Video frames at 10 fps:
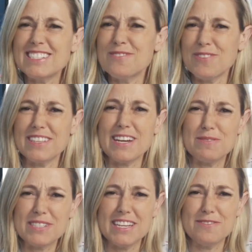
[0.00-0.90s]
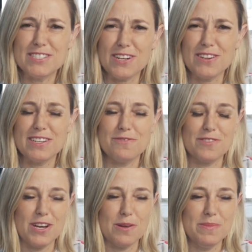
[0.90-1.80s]
felt like I was kind of starting
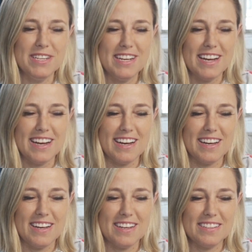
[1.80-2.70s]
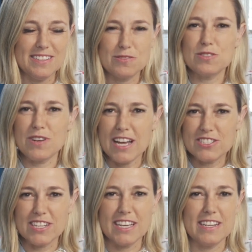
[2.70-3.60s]
from,
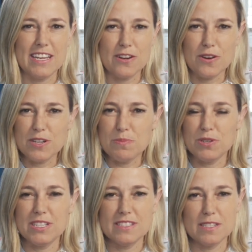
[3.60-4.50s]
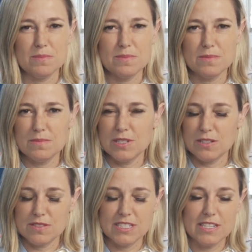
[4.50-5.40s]
scratch. I had already put in some,
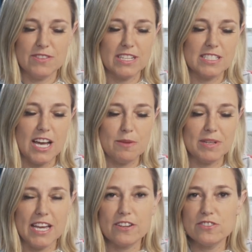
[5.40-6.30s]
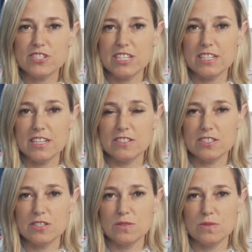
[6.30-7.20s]
significant time and energy
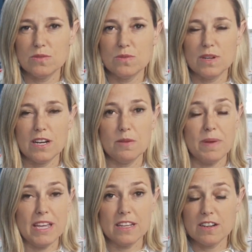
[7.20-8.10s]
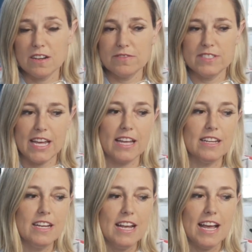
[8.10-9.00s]
into paying off debt.
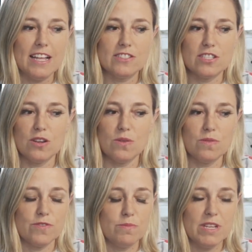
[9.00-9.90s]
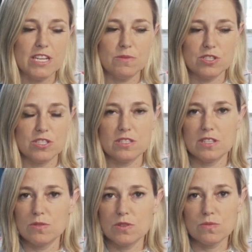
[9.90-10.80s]
And so for me, it was just
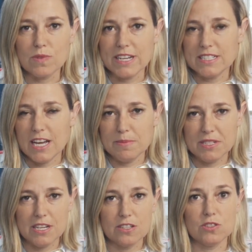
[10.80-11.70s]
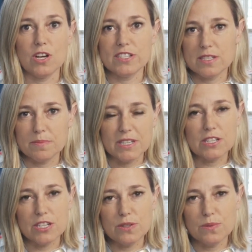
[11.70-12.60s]
the right time to kind of launch something
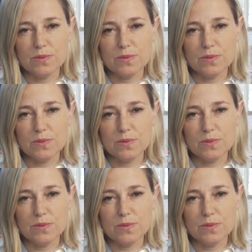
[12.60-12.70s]
new.